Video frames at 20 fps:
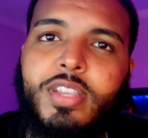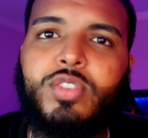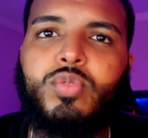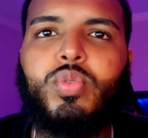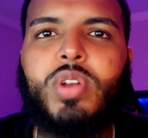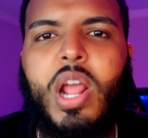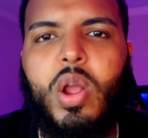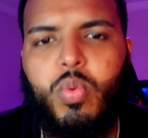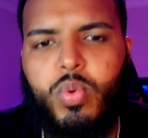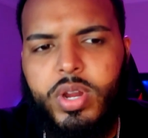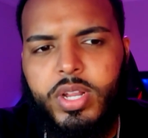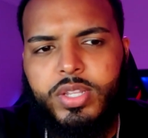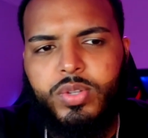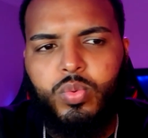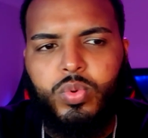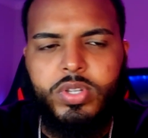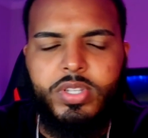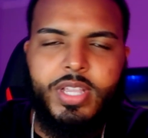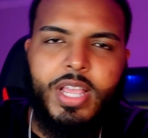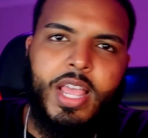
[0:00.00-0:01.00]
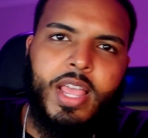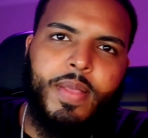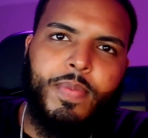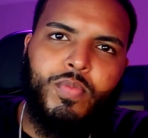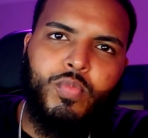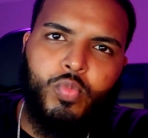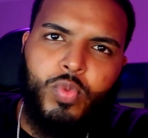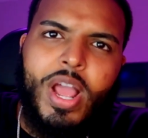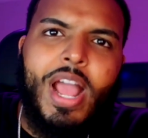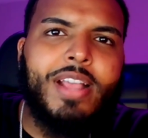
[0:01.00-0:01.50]
things when I worked was
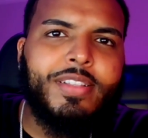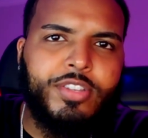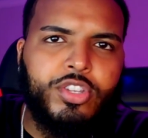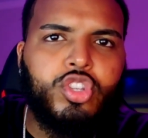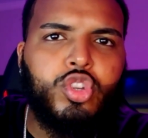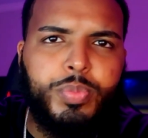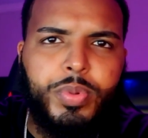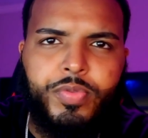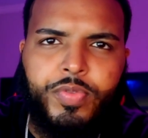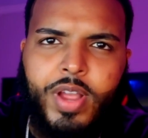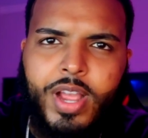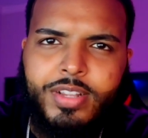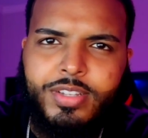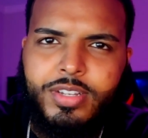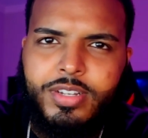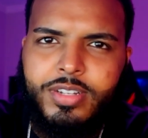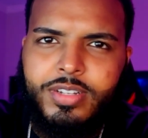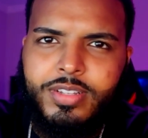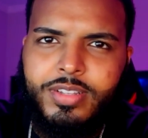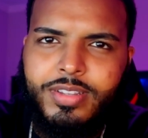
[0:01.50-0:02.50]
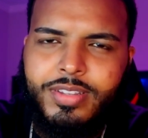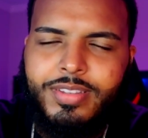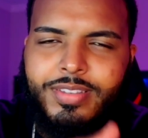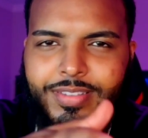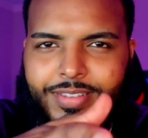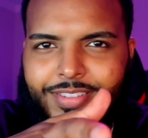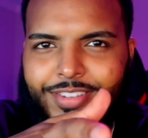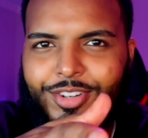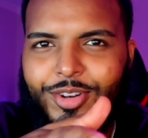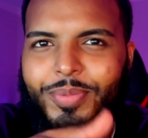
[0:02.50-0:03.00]
that as a supervisor,
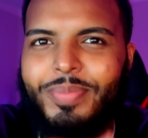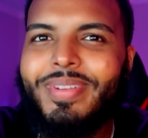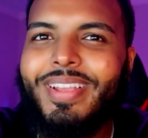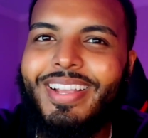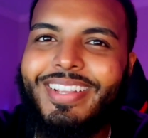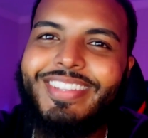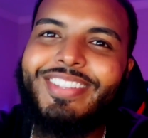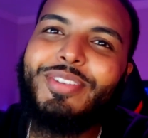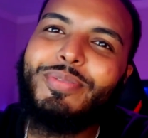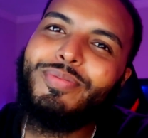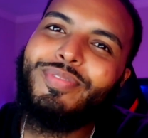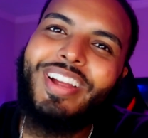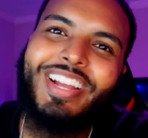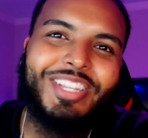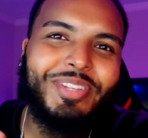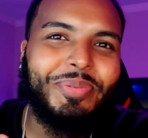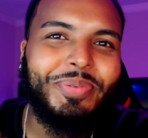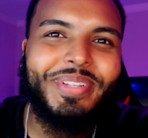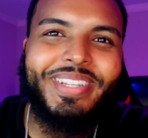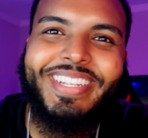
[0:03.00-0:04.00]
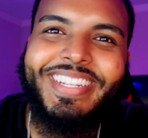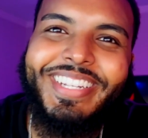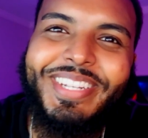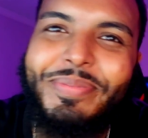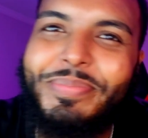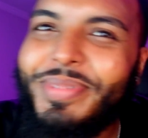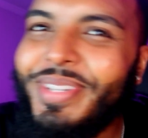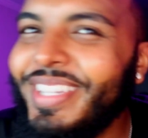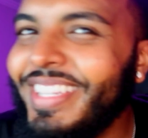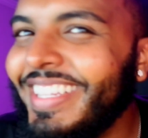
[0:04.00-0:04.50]
you know me, I was a supervisor, we're leading the
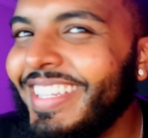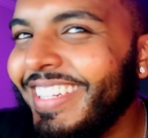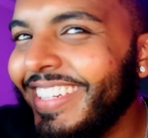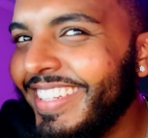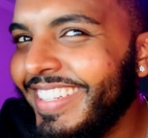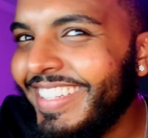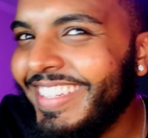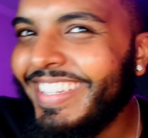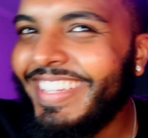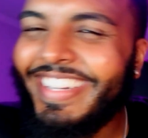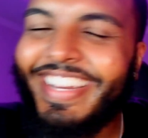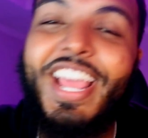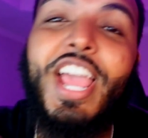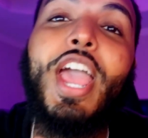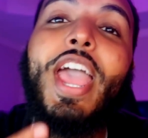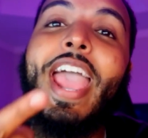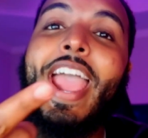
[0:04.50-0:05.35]
building, you know what I'm saying?